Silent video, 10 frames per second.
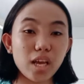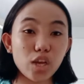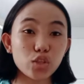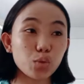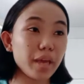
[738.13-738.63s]

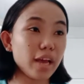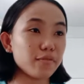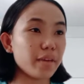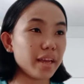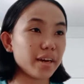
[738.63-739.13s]
So we have
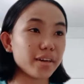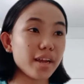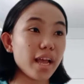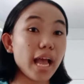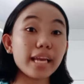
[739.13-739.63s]
here,
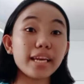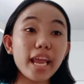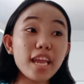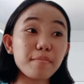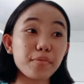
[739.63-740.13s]

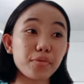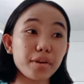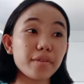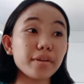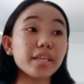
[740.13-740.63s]
name
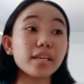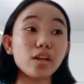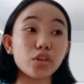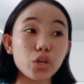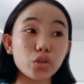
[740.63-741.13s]
3 critical
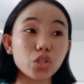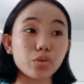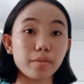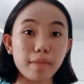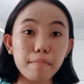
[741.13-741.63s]
cues to
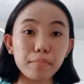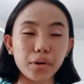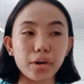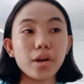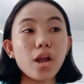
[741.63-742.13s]

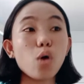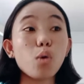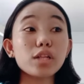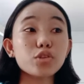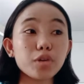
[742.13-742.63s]
remember
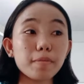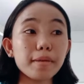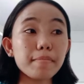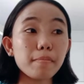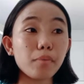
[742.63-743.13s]
while
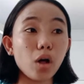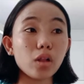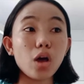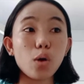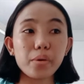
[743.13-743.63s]
dribbling a
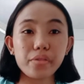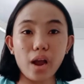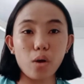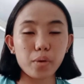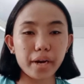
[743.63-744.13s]
ball with
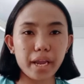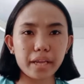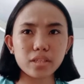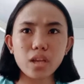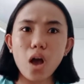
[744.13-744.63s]
our
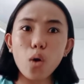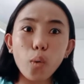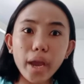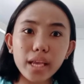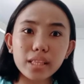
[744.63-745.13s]
hands.
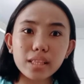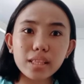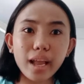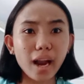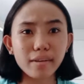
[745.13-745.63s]
Wait,
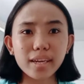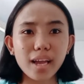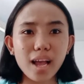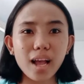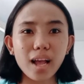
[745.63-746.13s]
Erica?
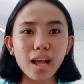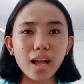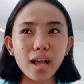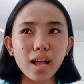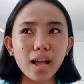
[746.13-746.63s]

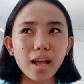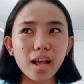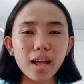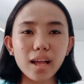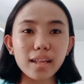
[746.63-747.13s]

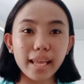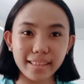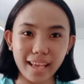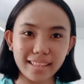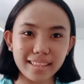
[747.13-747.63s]
Like
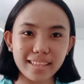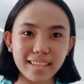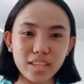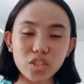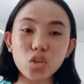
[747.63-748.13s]
that.
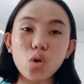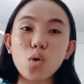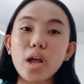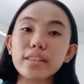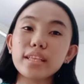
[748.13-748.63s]
So
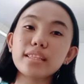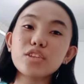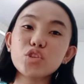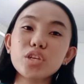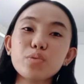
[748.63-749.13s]
the
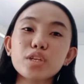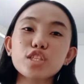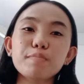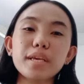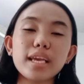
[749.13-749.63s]
teacher was
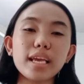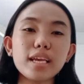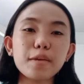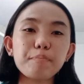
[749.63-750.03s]
being